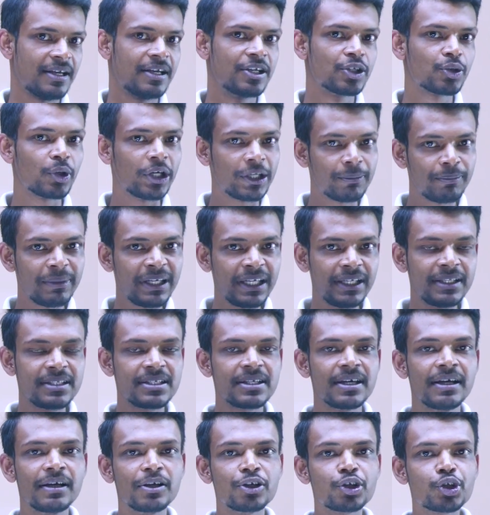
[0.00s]
So it
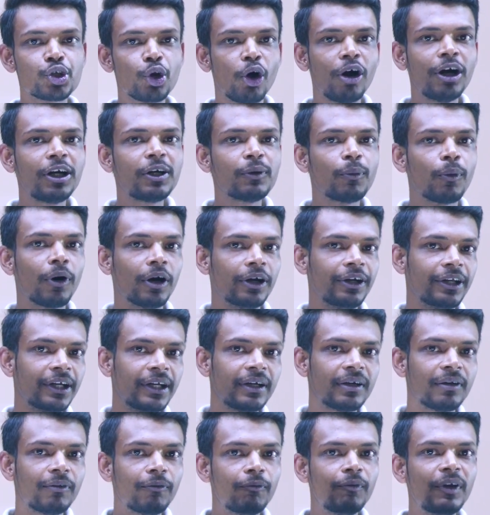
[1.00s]
means salt
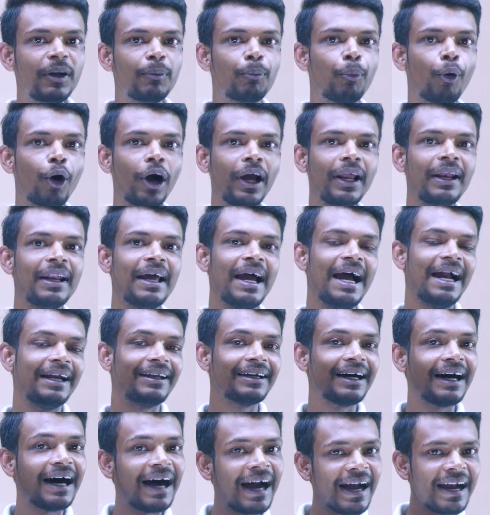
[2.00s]
water will boil
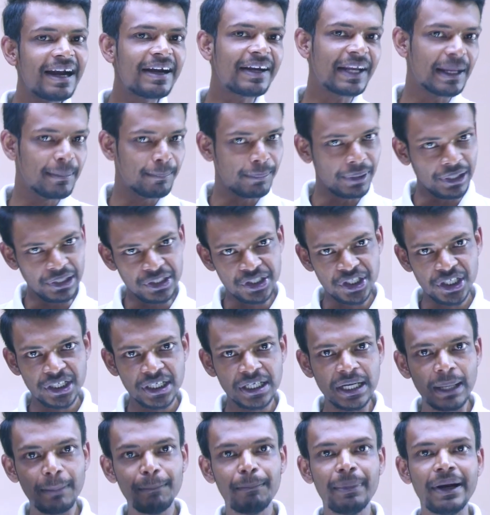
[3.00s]
at a higher temperature
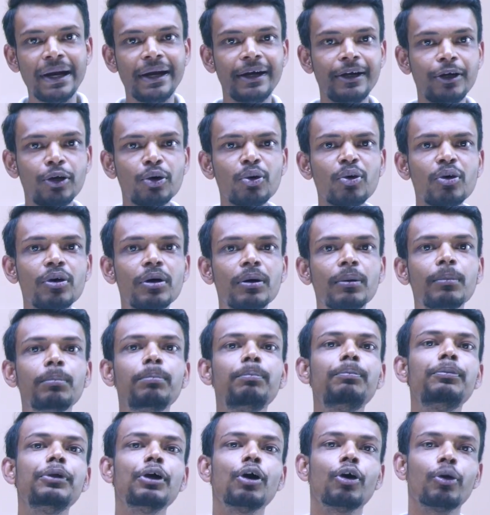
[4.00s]
compared to
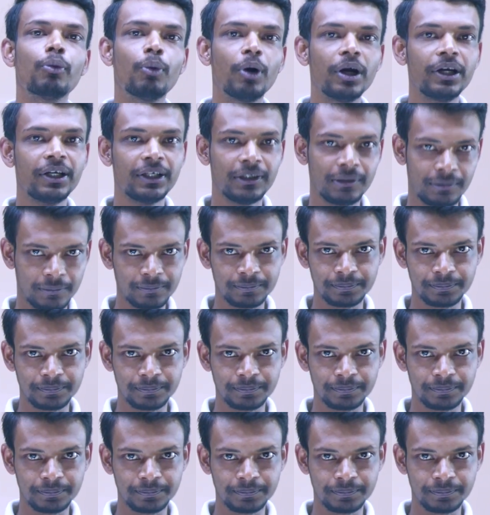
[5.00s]
pure water.